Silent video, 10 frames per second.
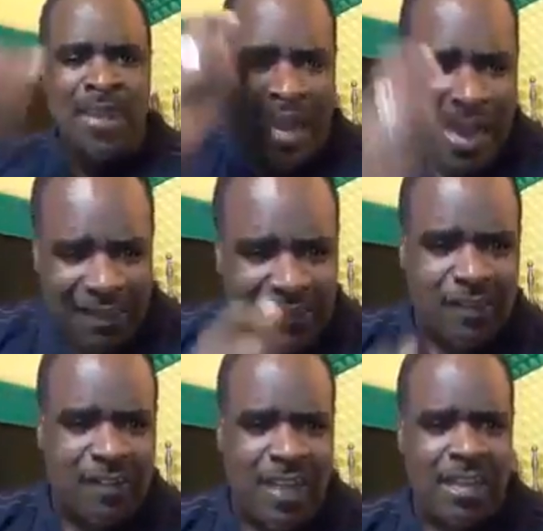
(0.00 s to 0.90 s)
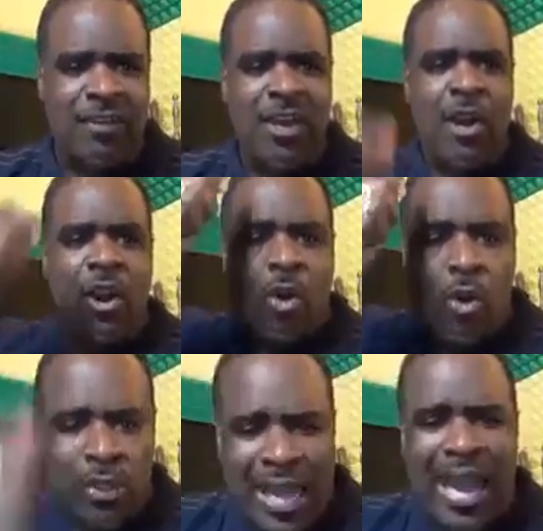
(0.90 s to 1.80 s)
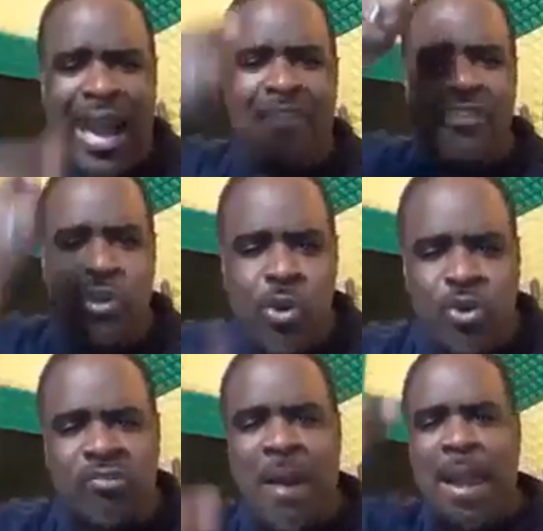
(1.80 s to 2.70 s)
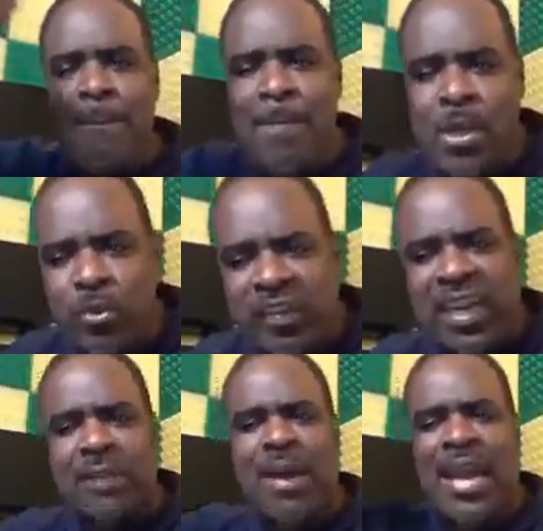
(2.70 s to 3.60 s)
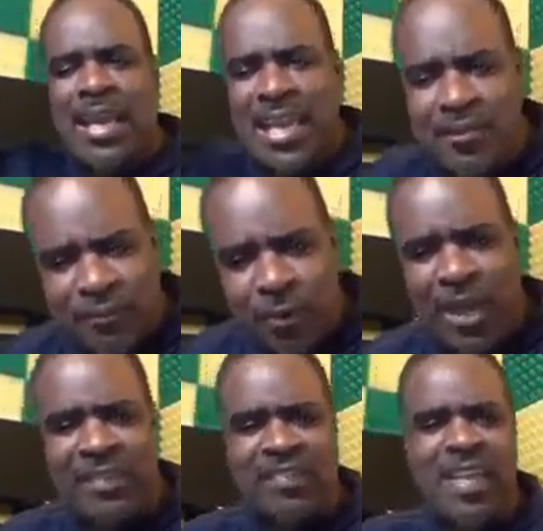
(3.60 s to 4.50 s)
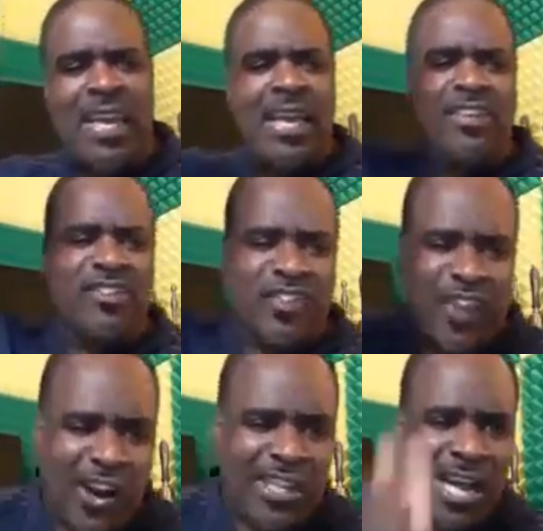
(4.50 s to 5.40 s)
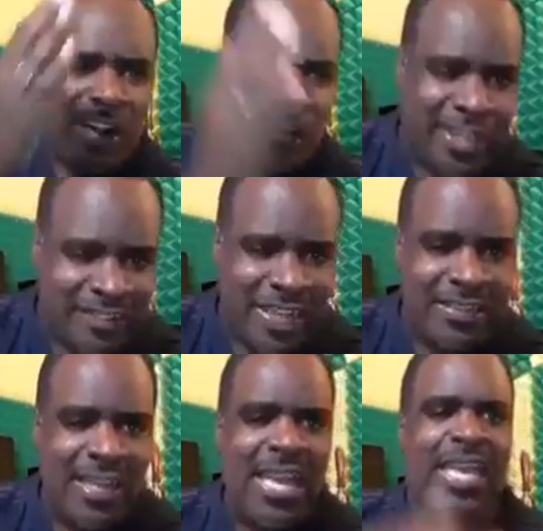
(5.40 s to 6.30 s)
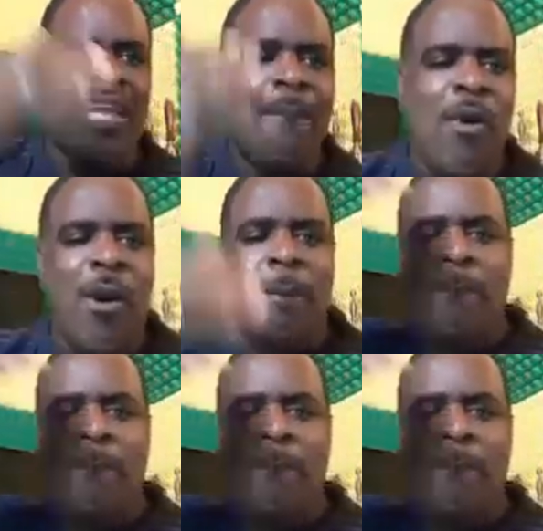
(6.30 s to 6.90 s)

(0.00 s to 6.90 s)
Ask yourself, Could I have used my music and my influence in Sherlock Crescent in a more